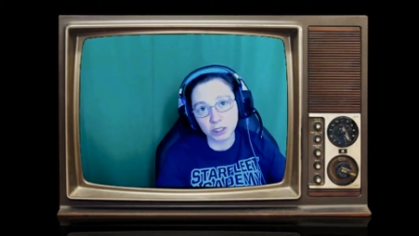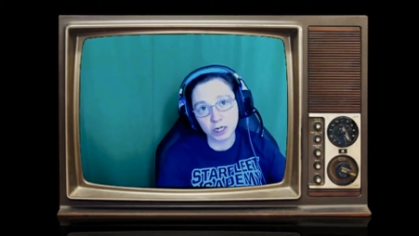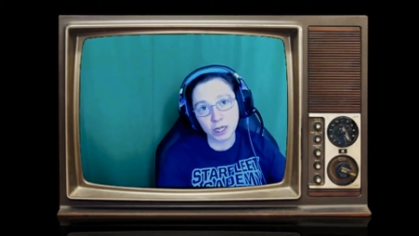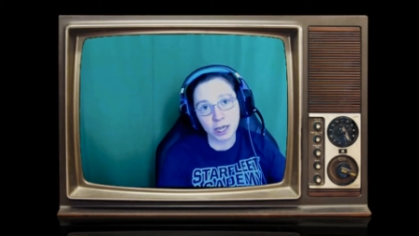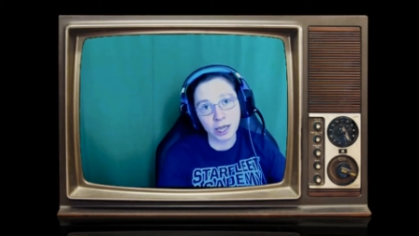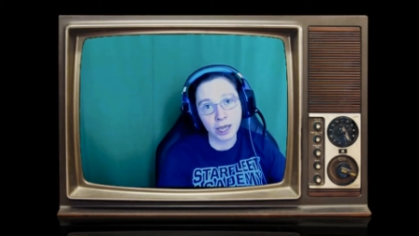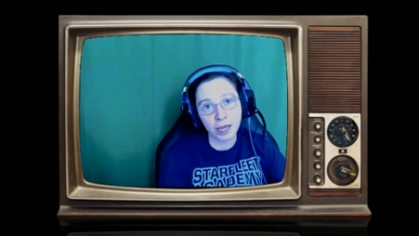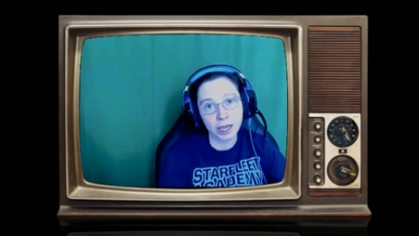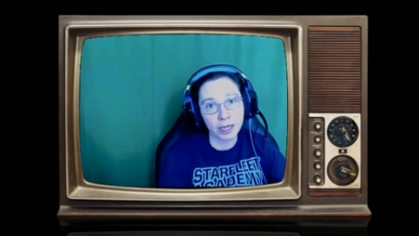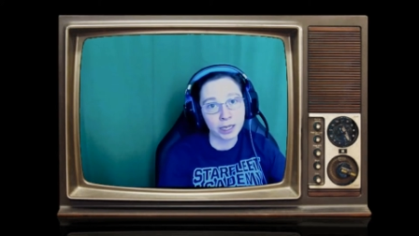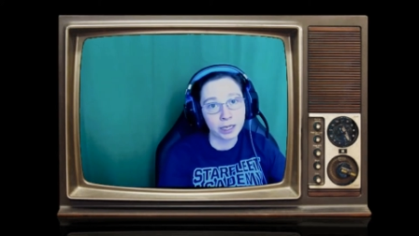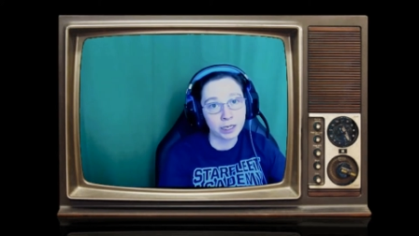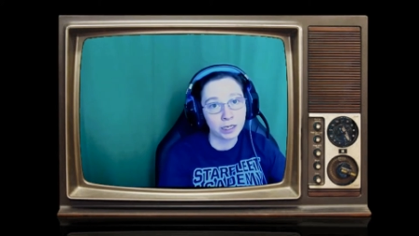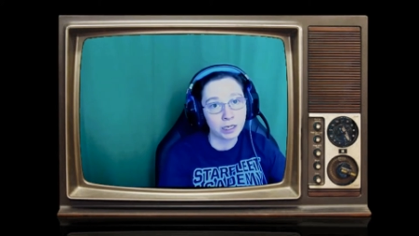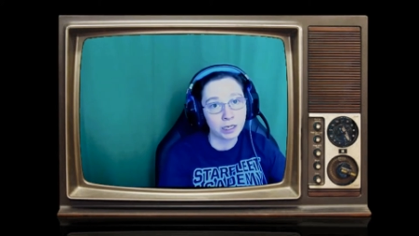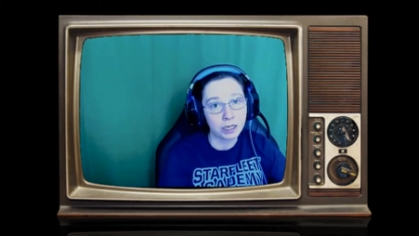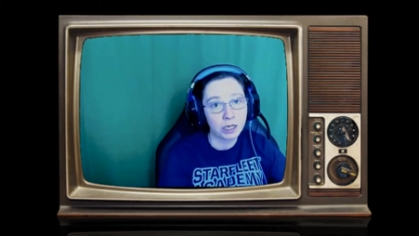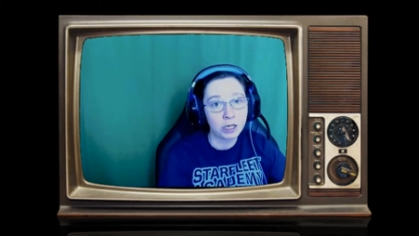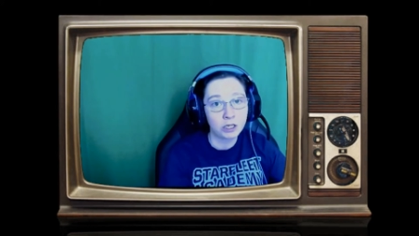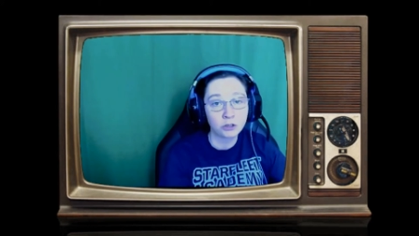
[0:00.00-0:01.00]
a
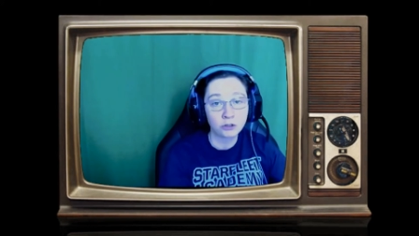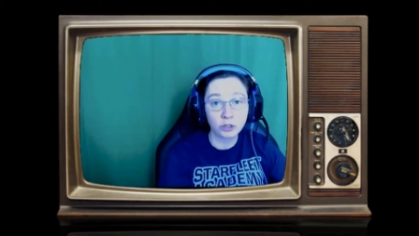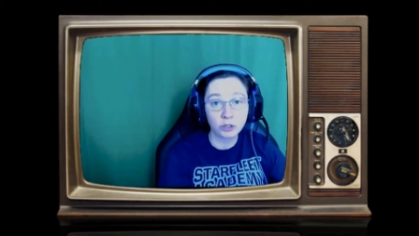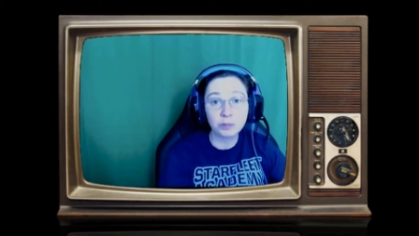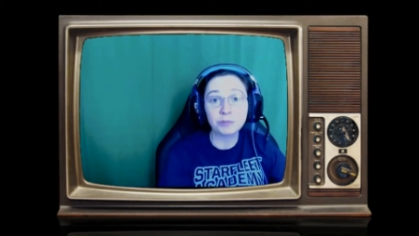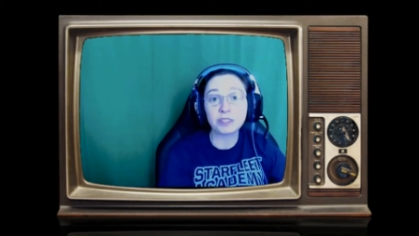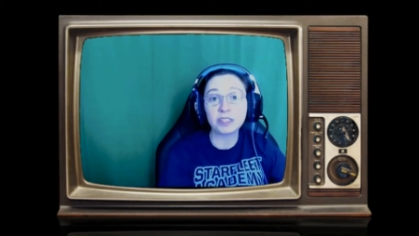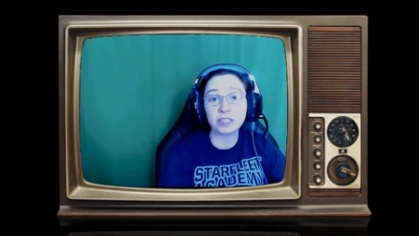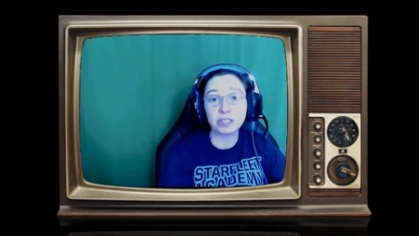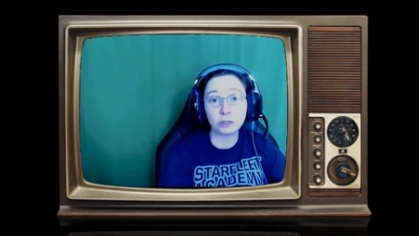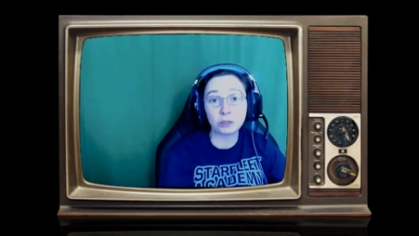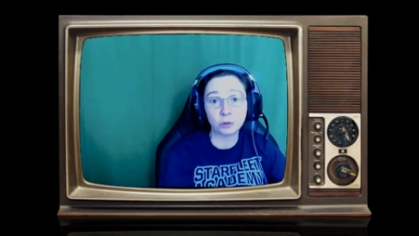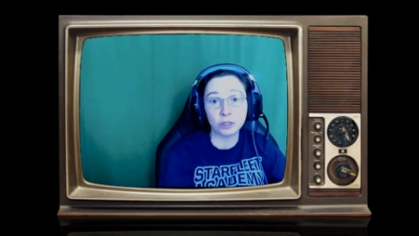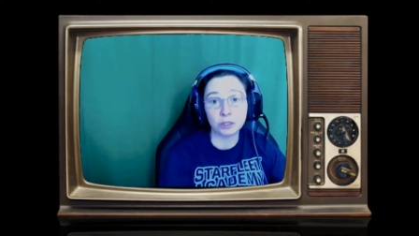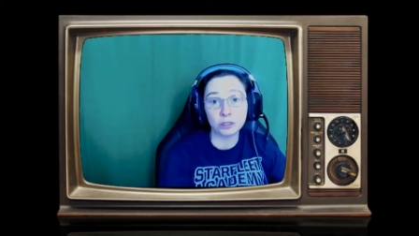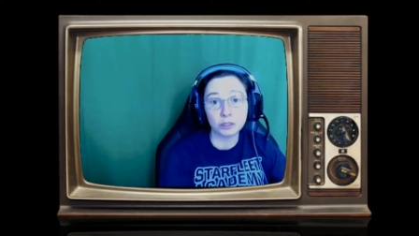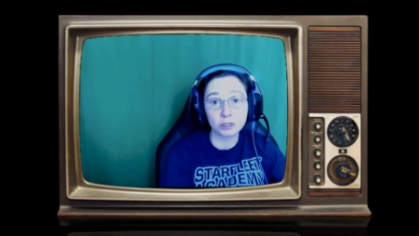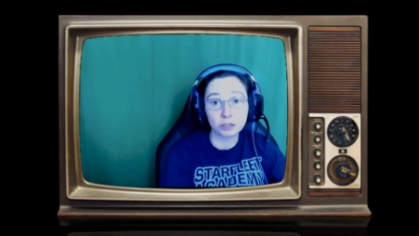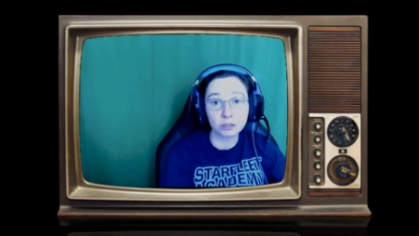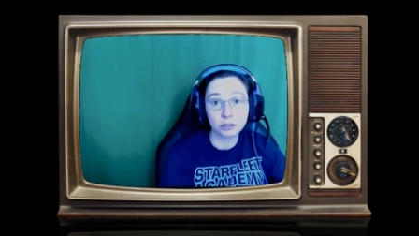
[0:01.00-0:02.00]
dream
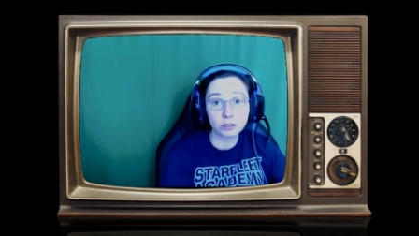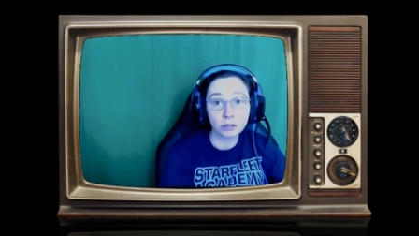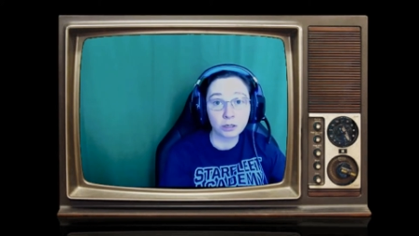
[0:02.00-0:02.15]
sequence